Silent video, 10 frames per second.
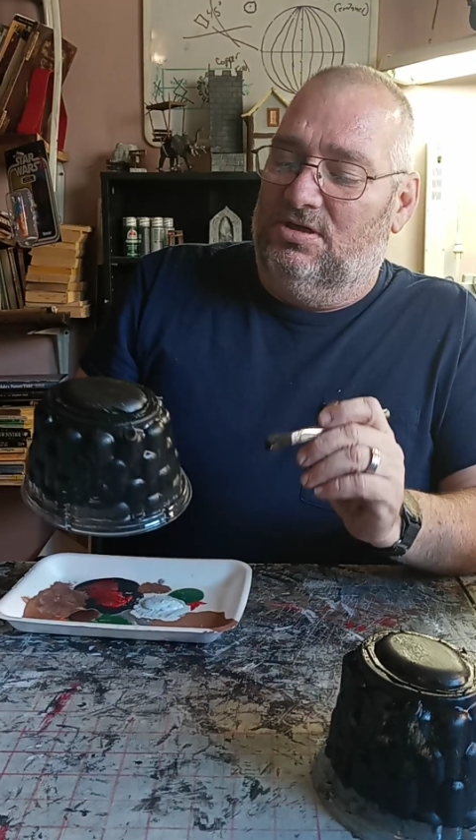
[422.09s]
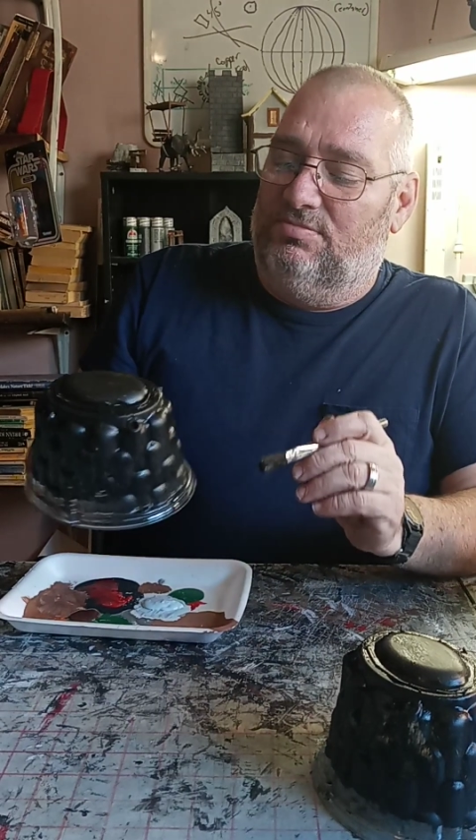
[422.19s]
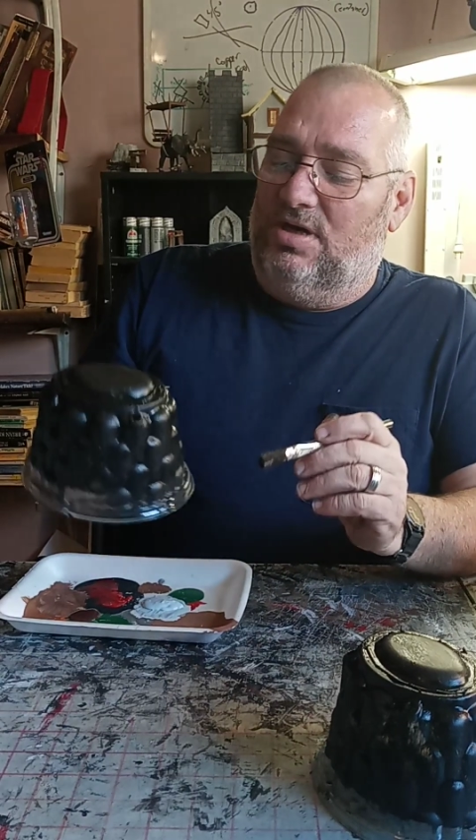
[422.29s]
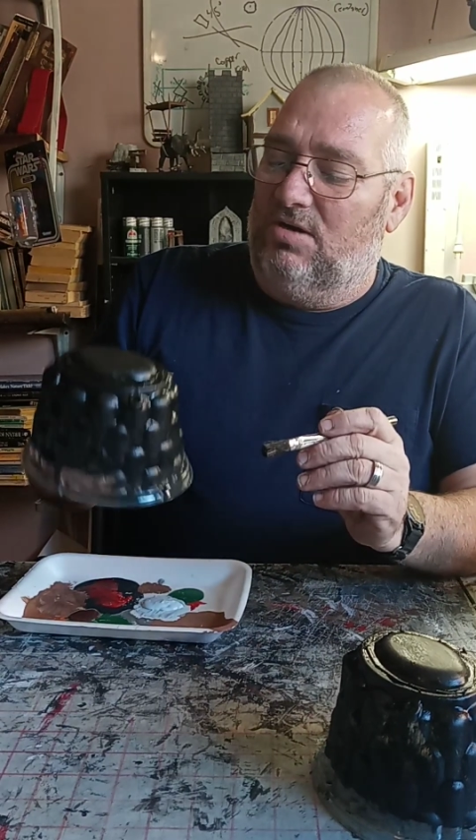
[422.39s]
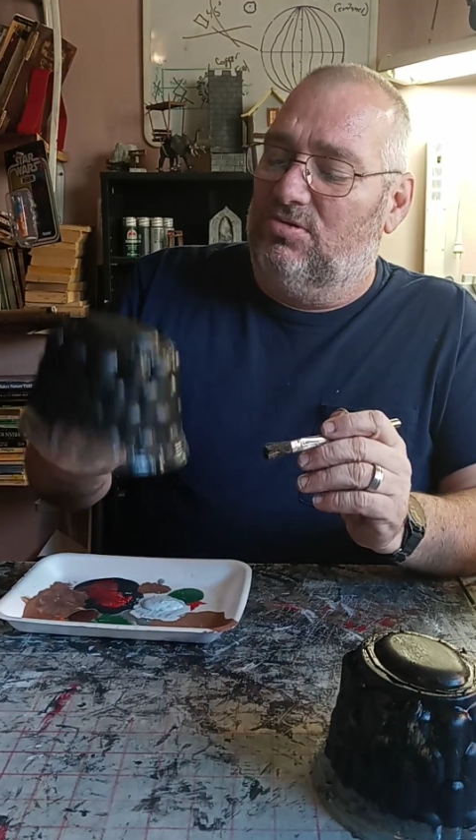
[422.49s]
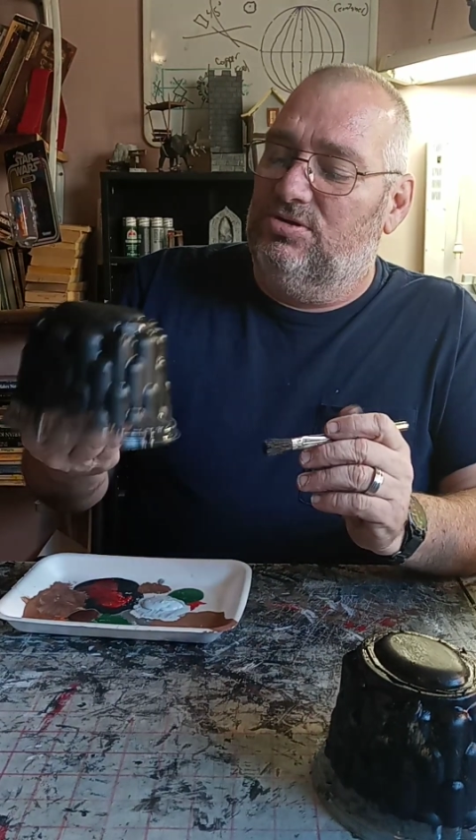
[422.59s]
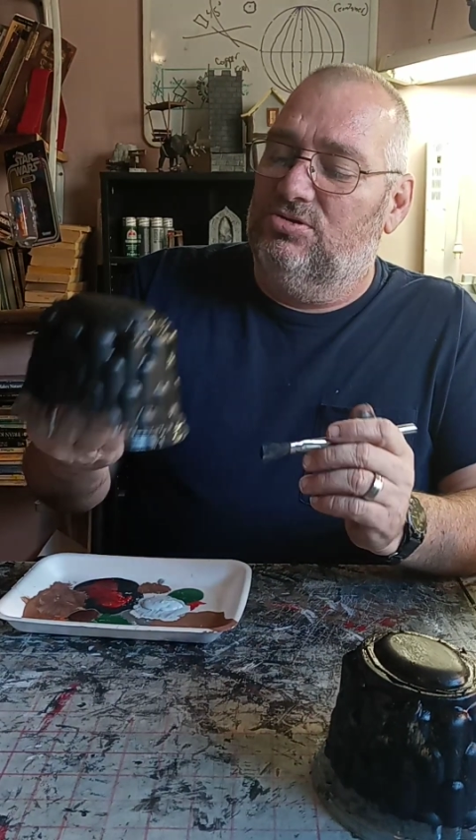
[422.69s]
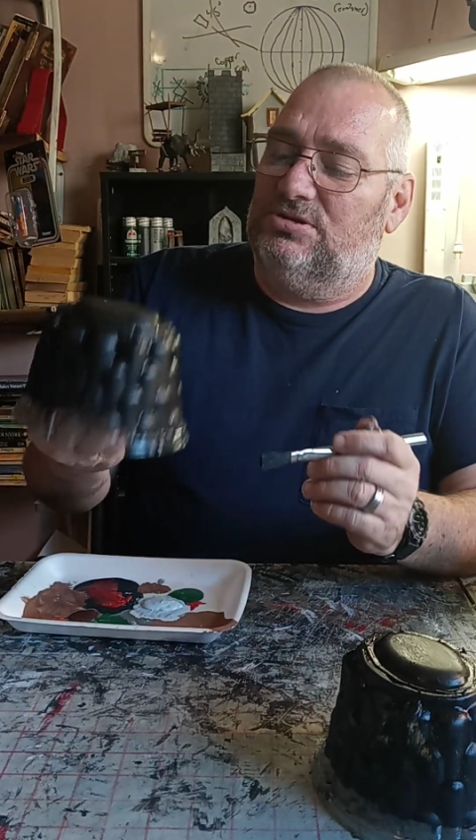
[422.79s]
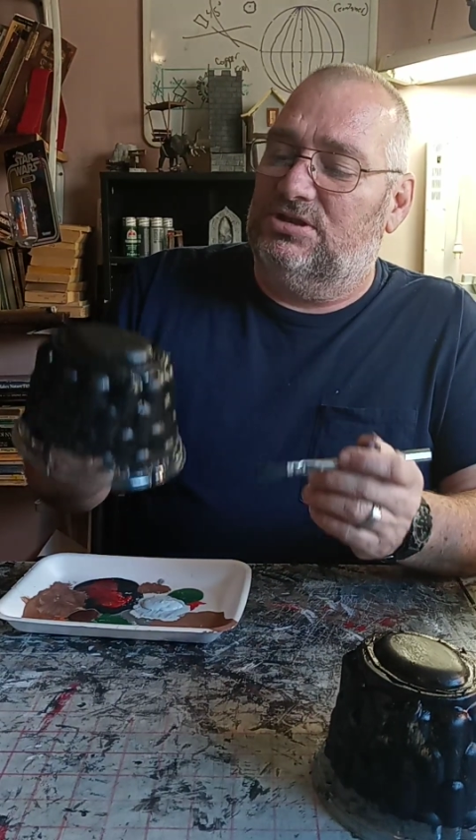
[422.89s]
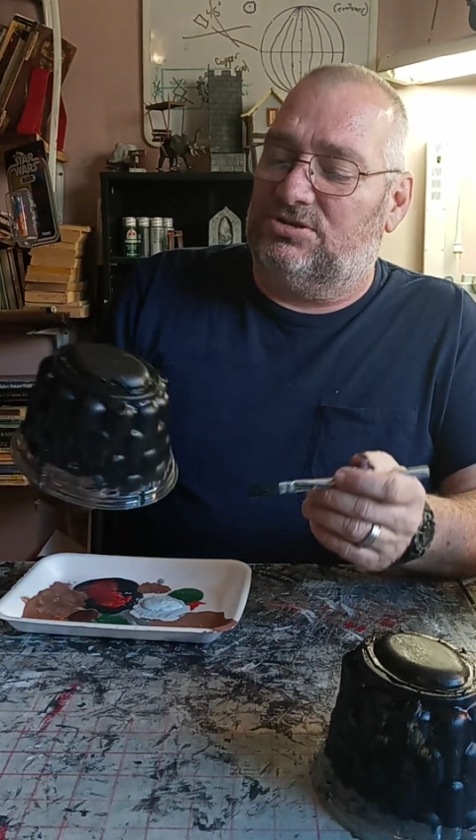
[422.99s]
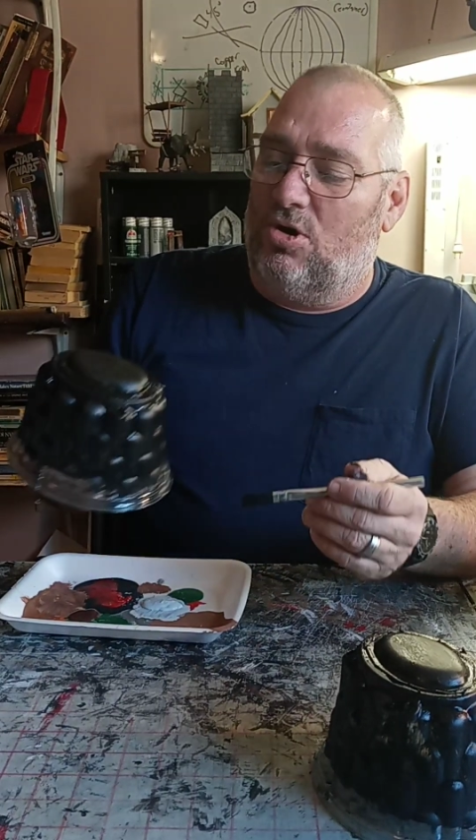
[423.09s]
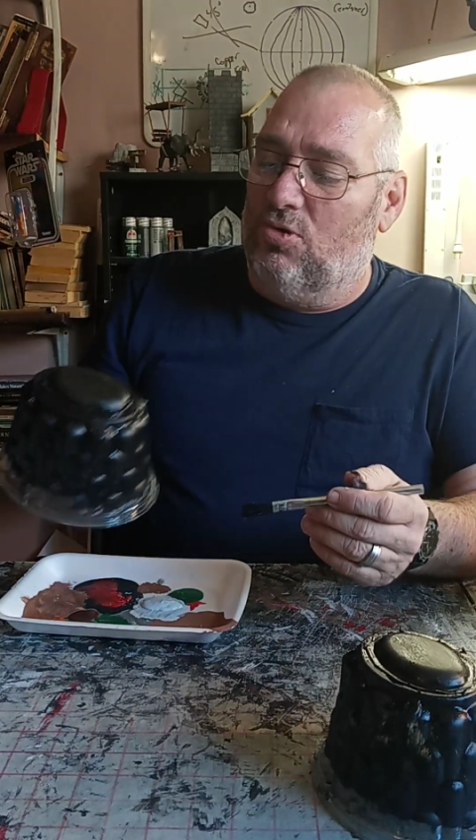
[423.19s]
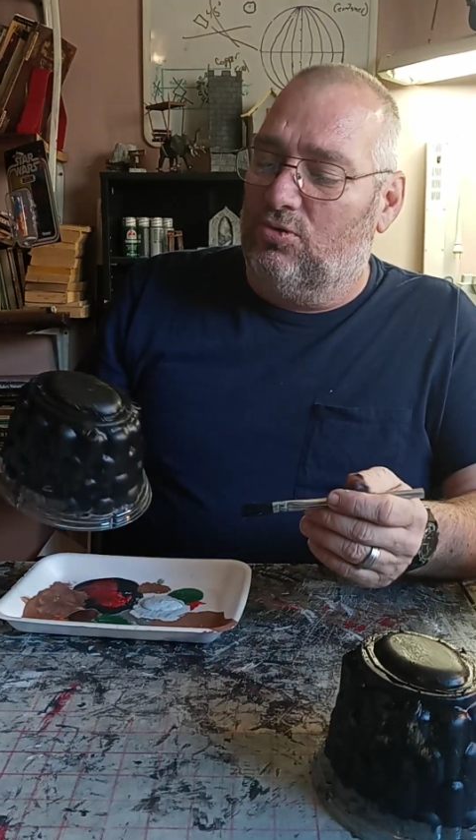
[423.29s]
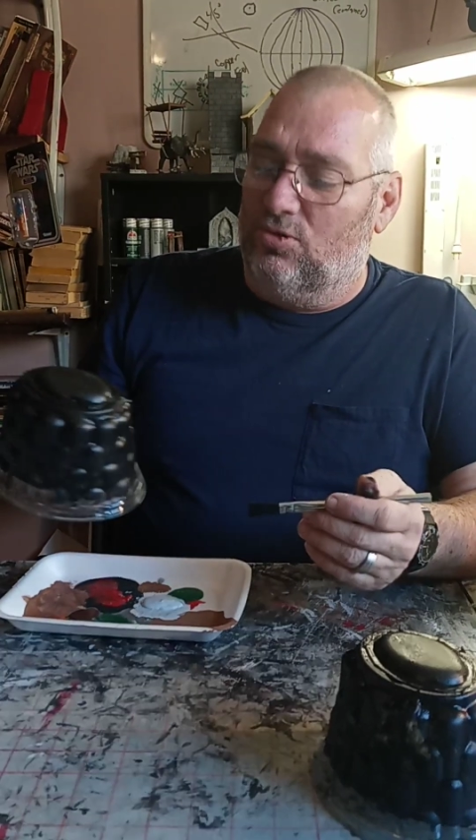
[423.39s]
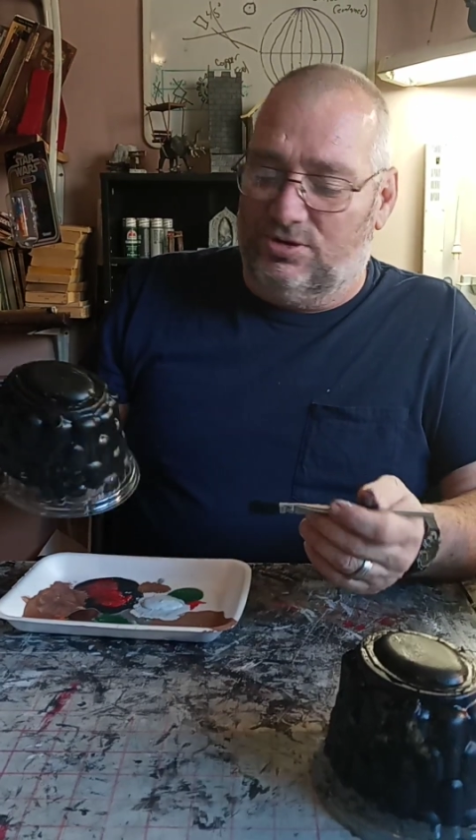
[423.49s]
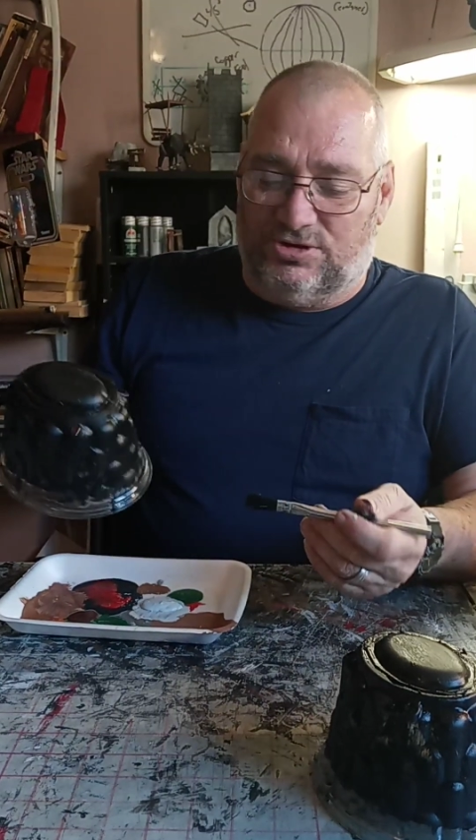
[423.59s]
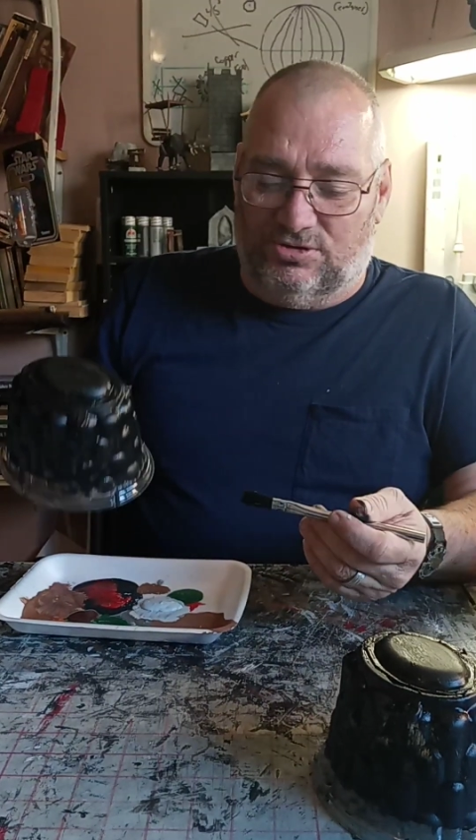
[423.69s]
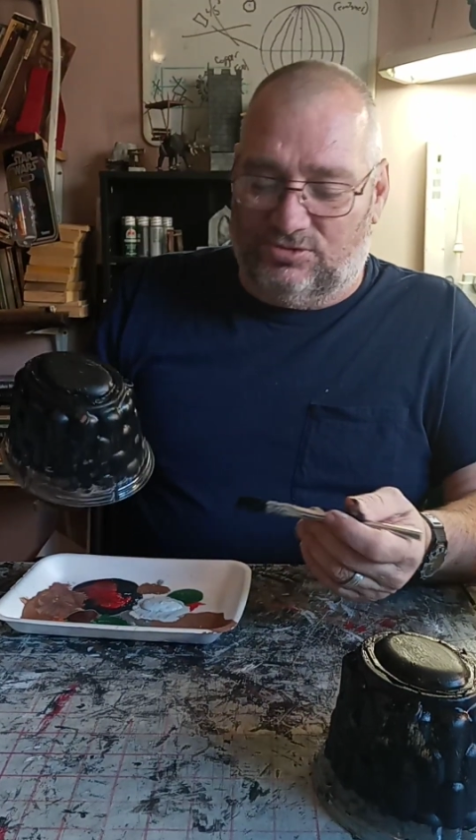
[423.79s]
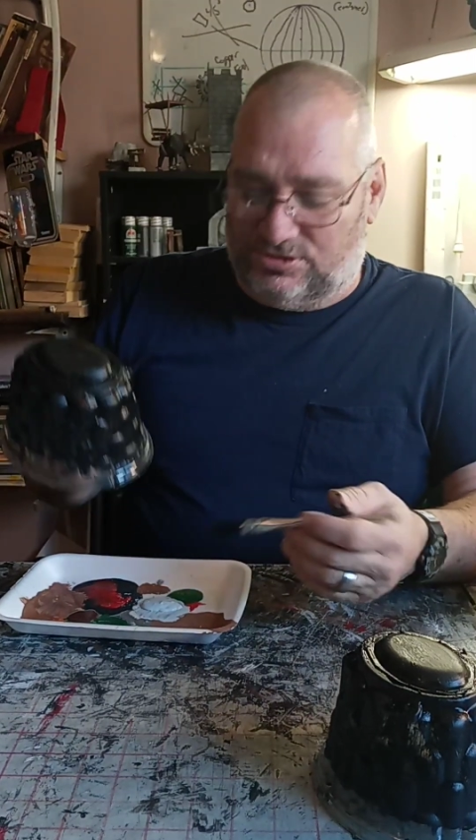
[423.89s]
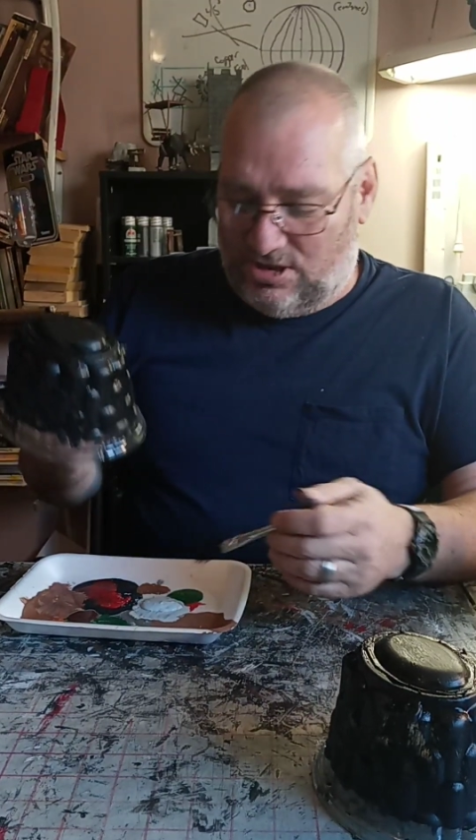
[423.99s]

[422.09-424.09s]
But I'm going to use this to hold on to.